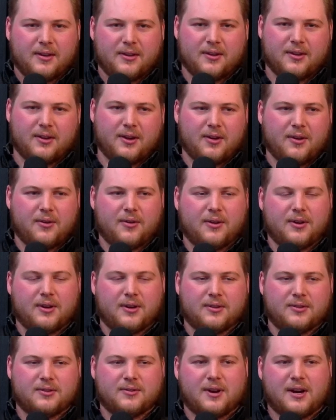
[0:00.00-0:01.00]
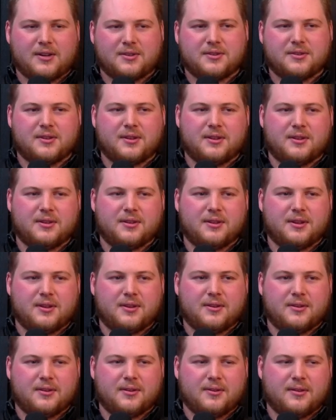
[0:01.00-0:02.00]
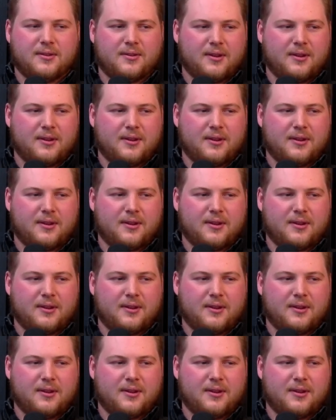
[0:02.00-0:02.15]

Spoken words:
go in a direction that you didn't